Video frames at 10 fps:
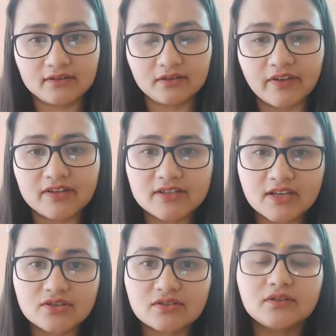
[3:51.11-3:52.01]
The
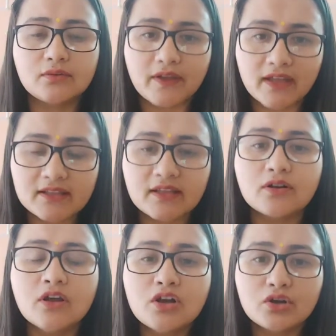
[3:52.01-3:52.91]
vegetation, the way
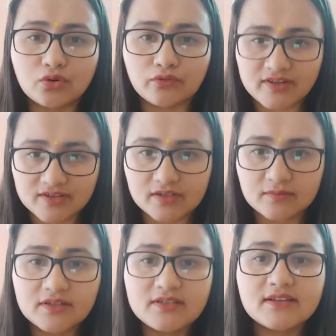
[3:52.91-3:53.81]
they grow
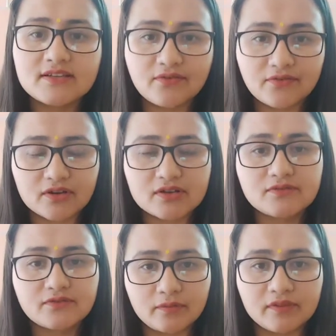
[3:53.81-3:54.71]
vegetables, it differs
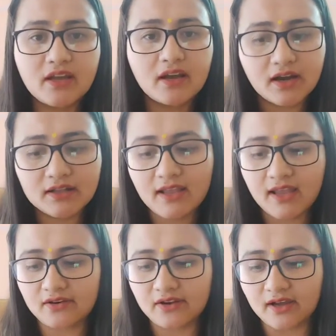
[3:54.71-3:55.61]
from the other
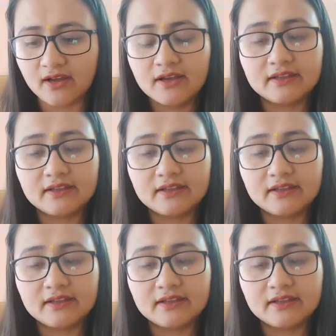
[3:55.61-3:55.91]
area.